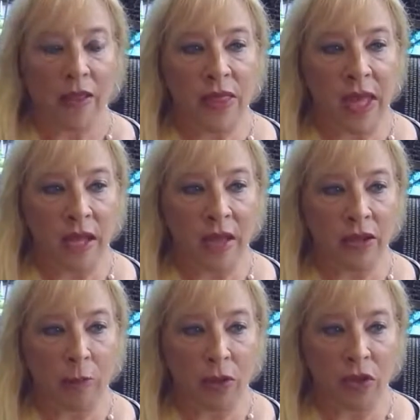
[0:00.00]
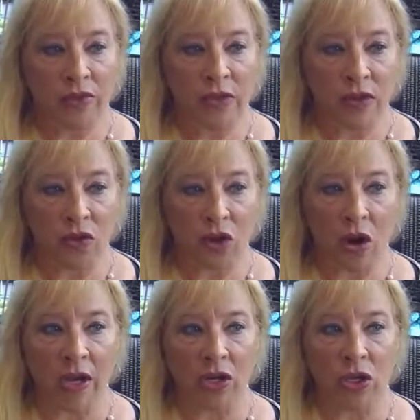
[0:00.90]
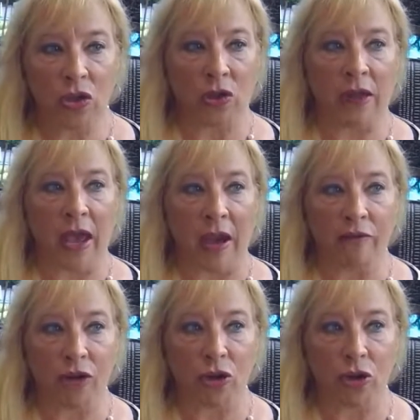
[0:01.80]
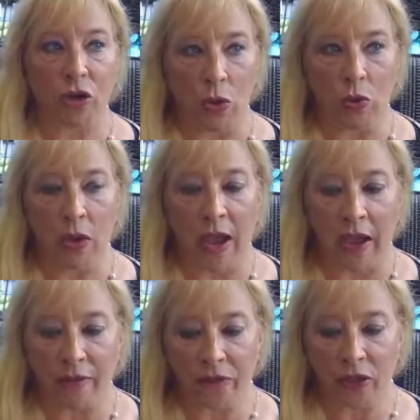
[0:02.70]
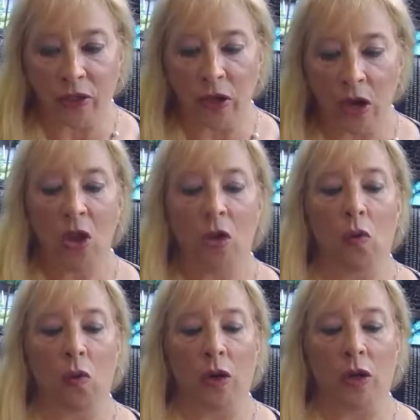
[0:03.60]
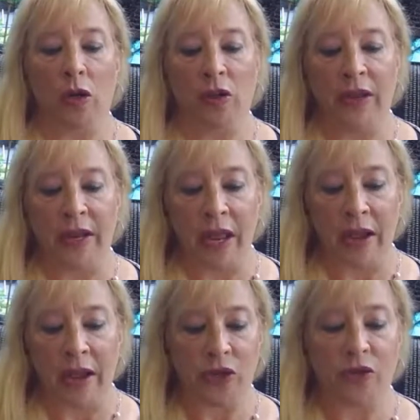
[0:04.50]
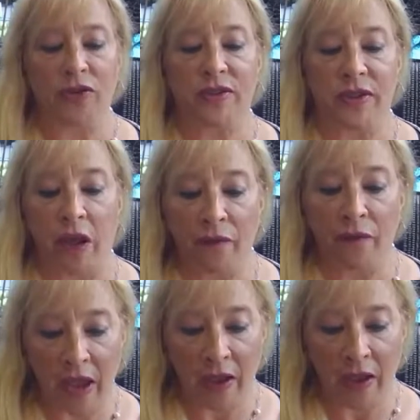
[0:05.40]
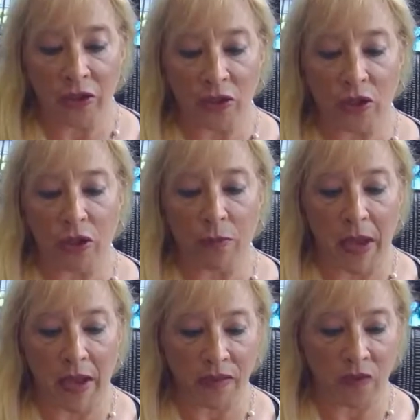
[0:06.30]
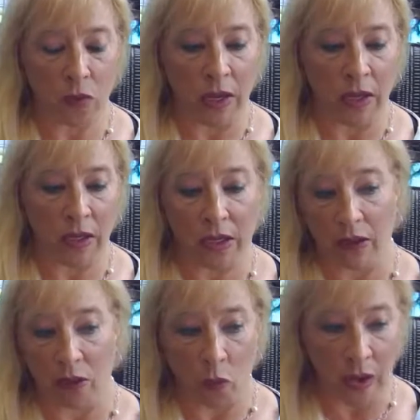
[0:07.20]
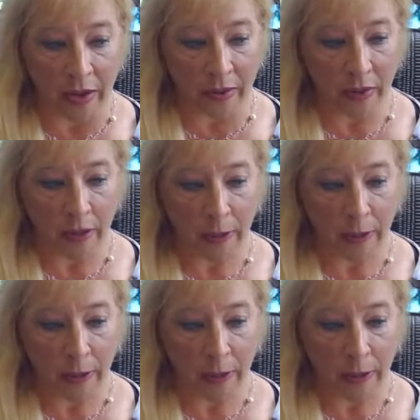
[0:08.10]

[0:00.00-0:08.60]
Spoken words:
that the person trying to look after you after, or looking after your stuff after you pass away, either one,